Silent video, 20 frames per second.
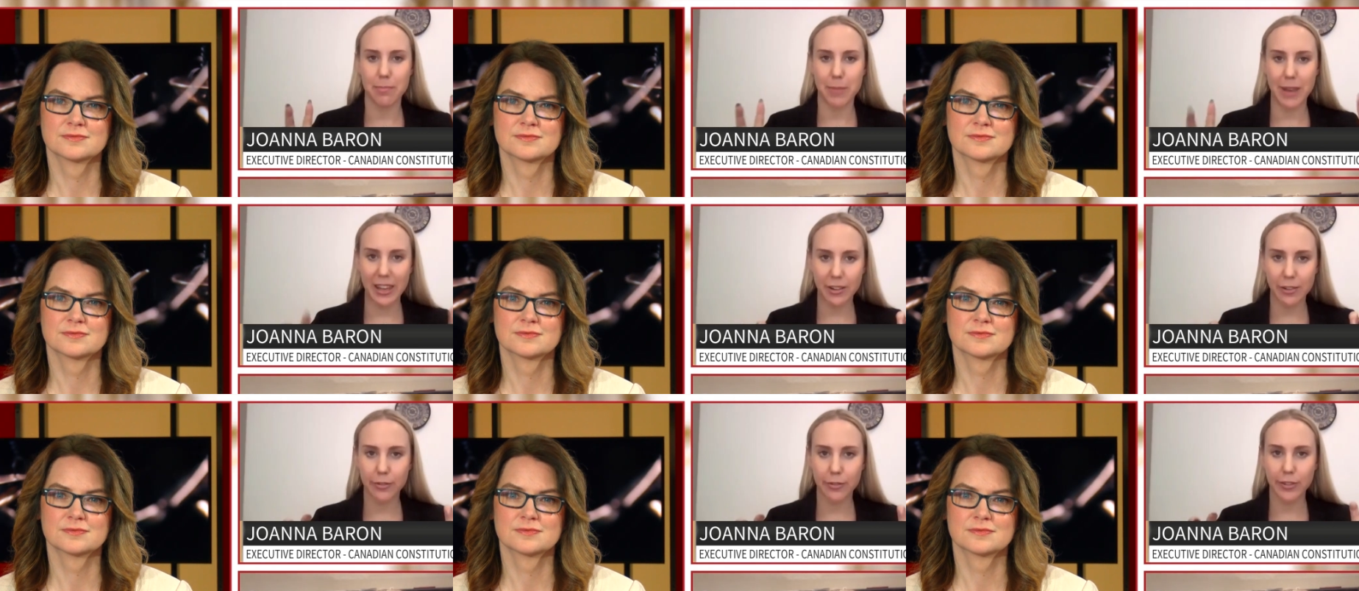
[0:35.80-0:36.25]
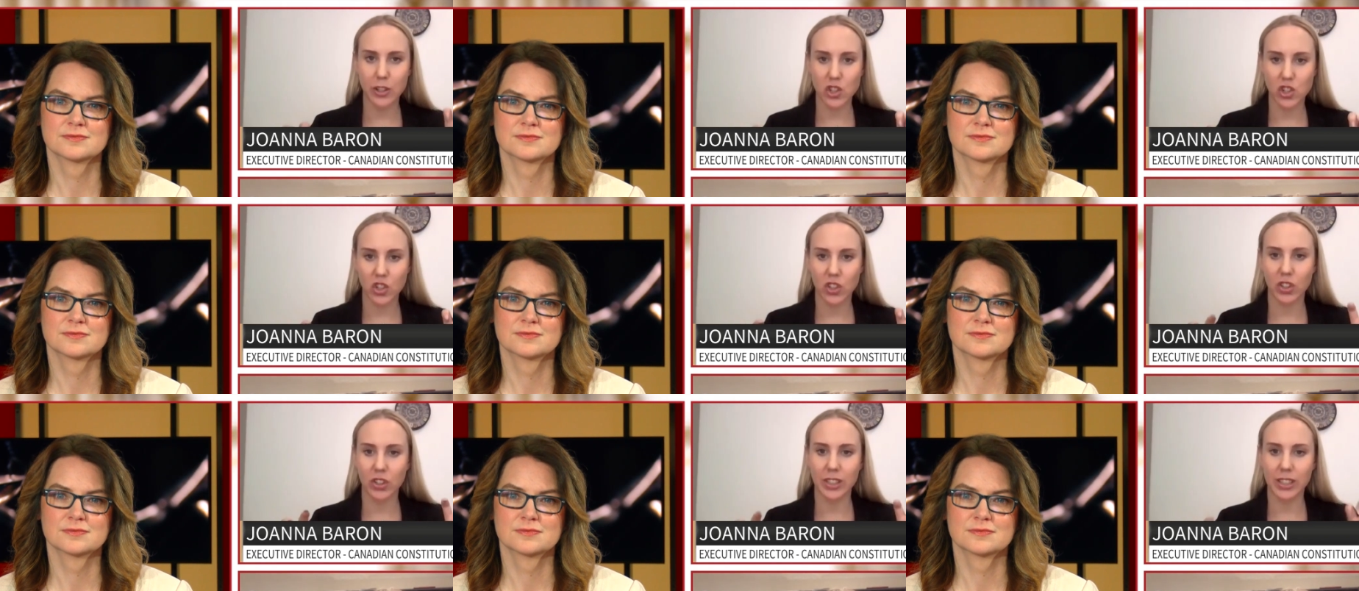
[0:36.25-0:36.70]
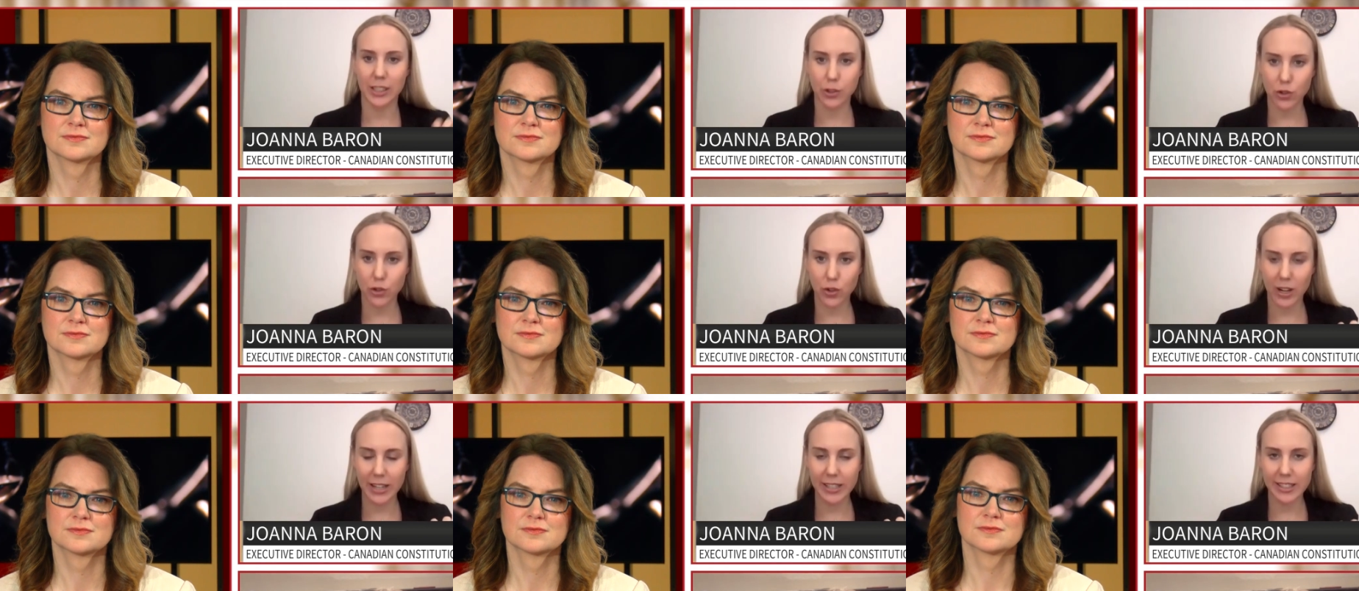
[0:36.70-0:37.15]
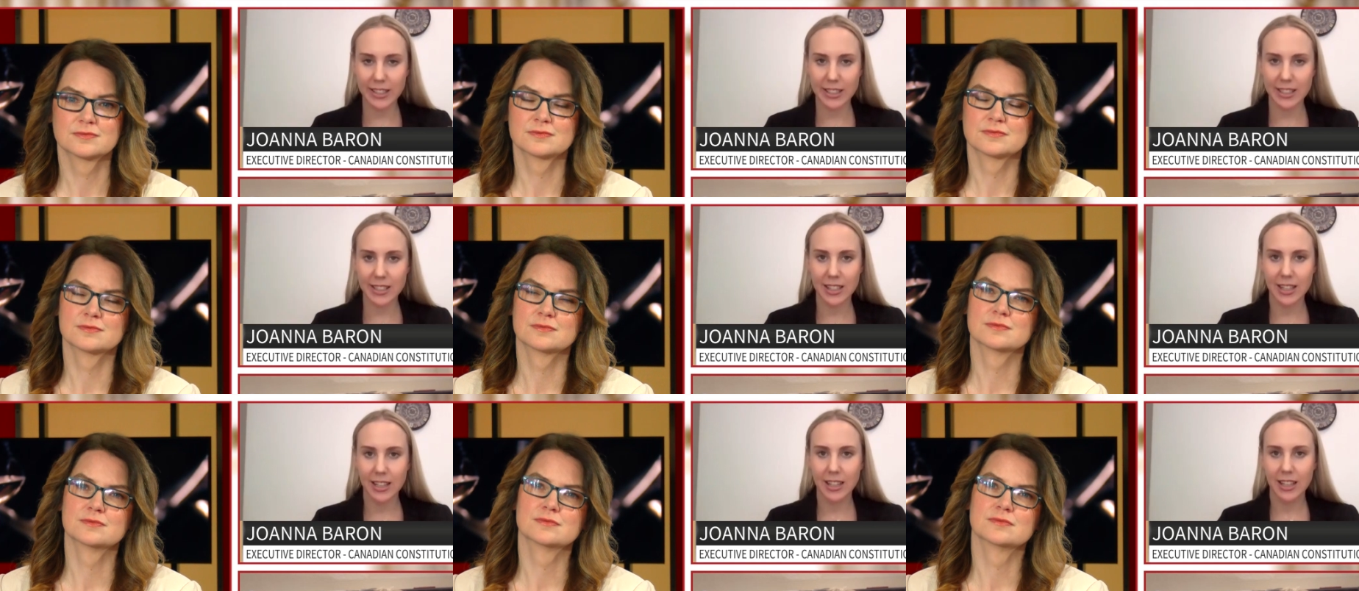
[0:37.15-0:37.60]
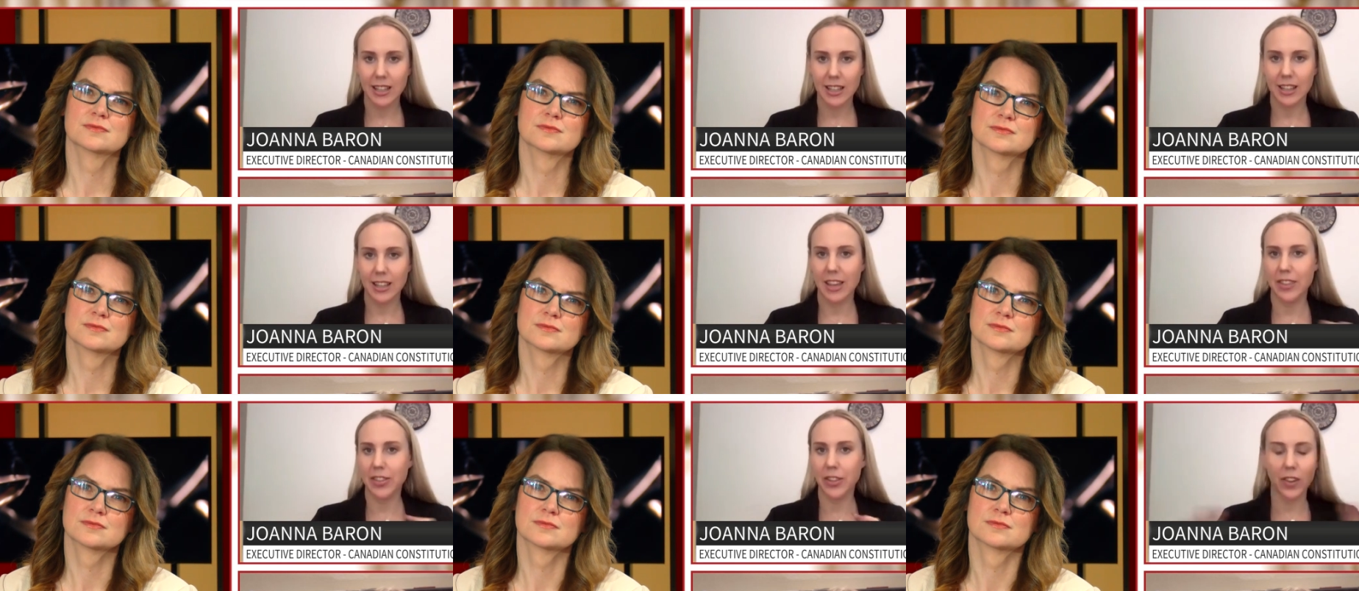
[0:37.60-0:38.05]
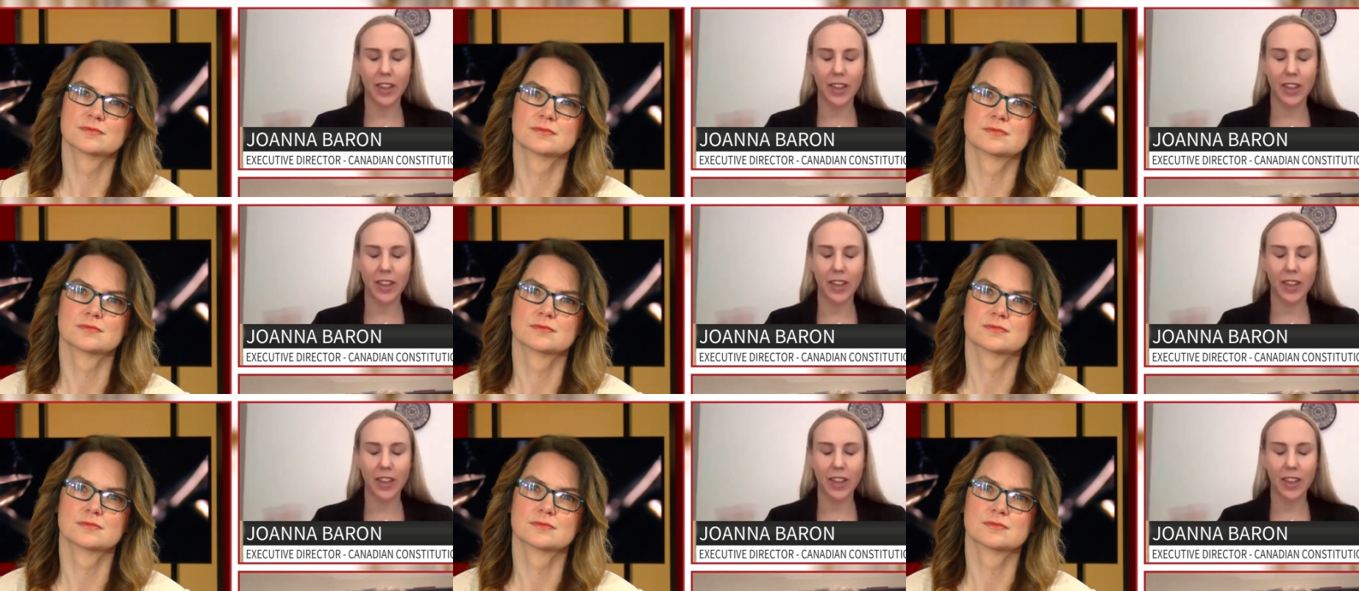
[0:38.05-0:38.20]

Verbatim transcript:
Speaker 1: beneficial interest, in the